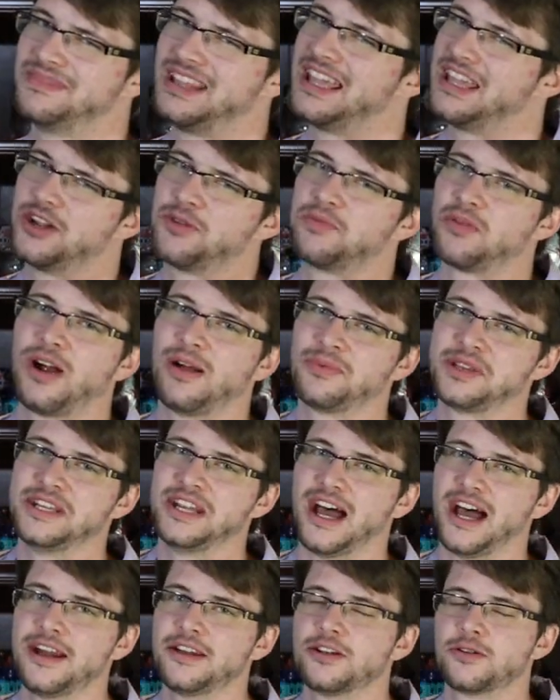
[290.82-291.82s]
you're probably
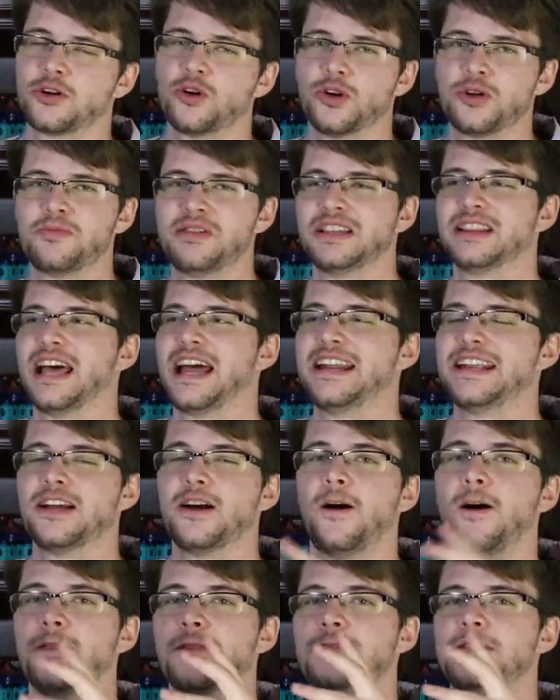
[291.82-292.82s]
not. You're going to be landing
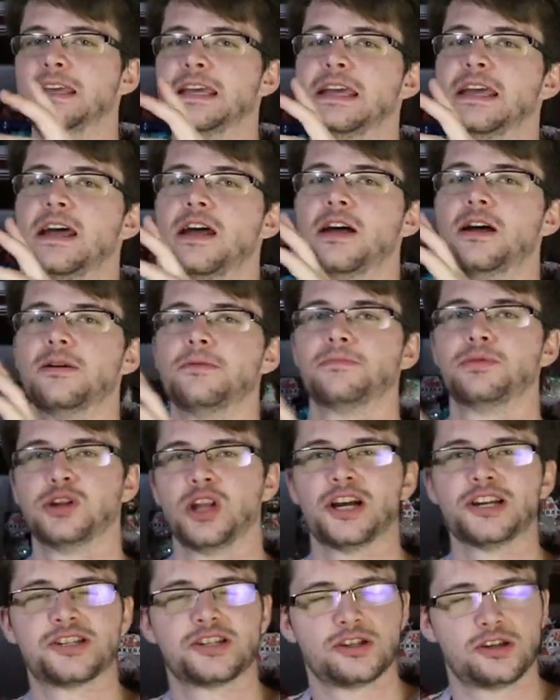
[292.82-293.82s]
on the
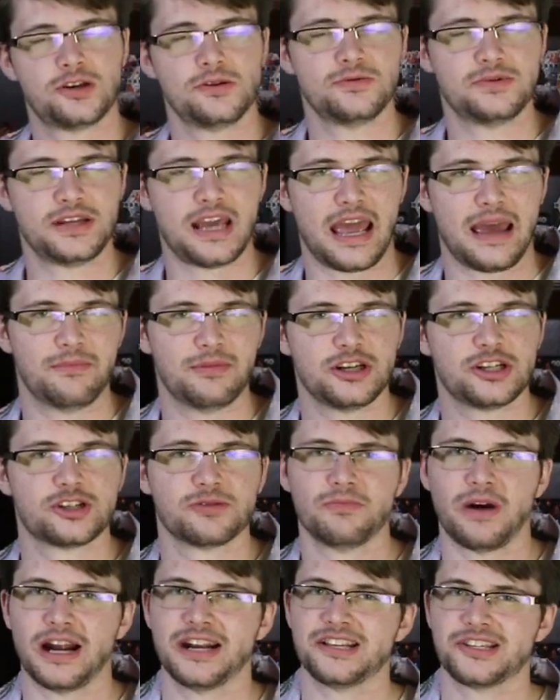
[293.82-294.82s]
plus 2 damage,
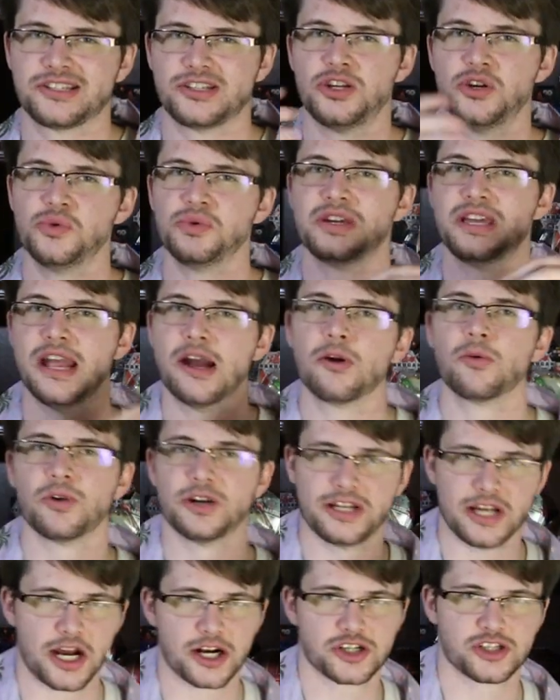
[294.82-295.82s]
minus 2 gear
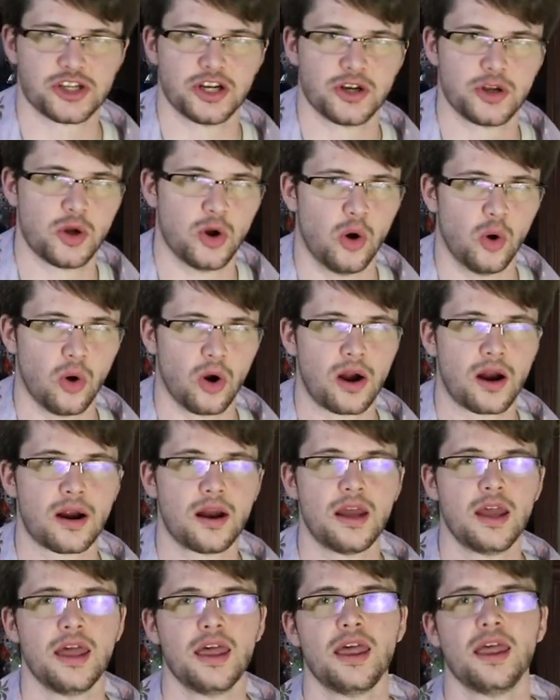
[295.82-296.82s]
reduction core.
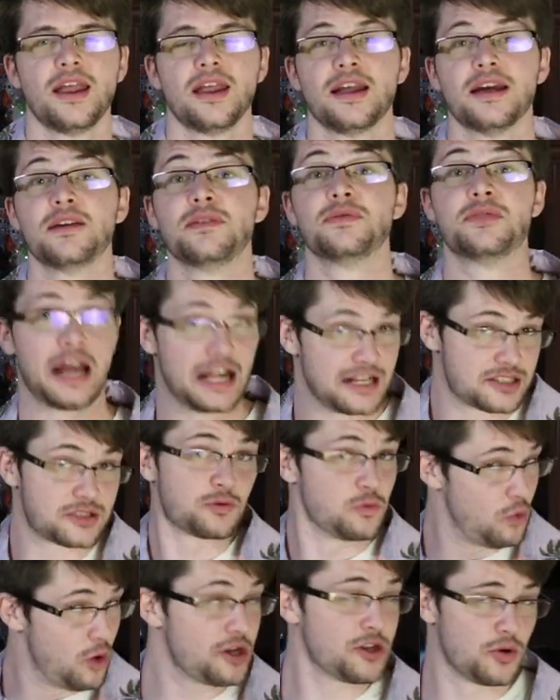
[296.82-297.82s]
That's
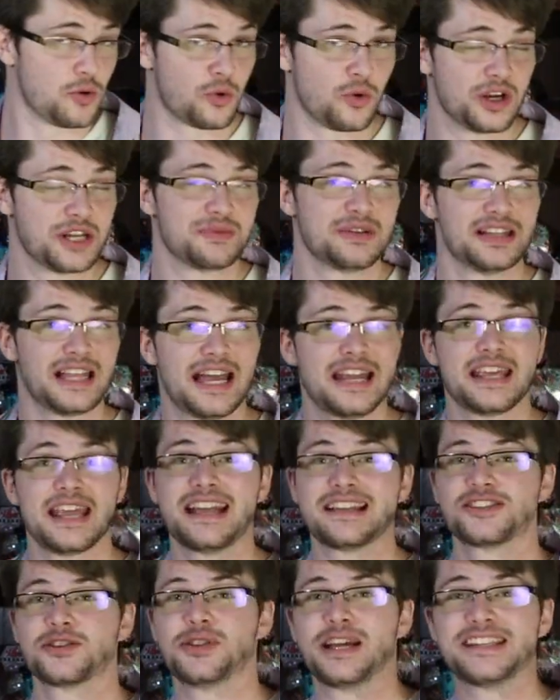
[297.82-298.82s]
what you're going to be landing
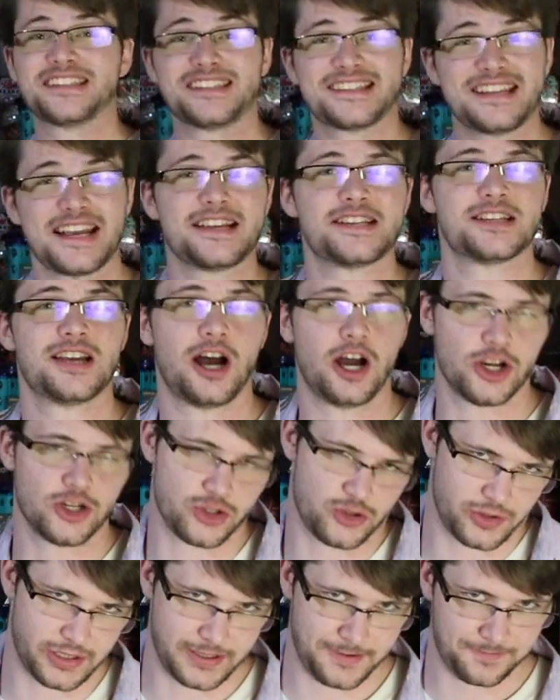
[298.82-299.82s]
at, so that's
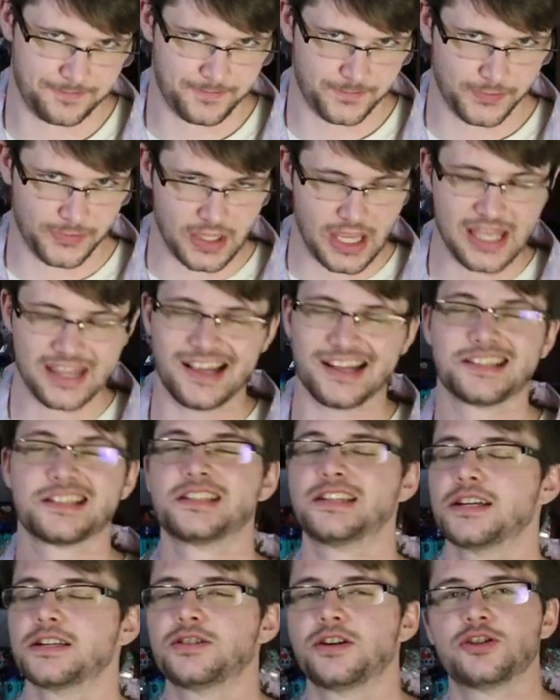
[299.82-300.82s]
600. That's
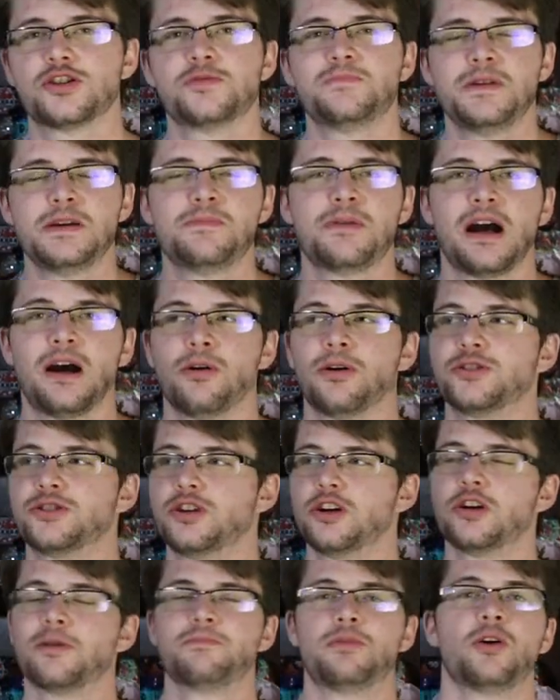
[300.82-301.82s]
600 B power
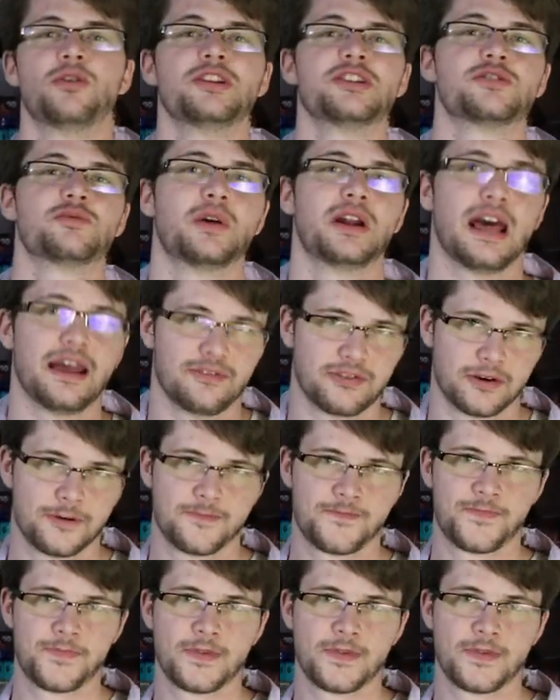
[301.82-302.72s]
to your opponent's whatever.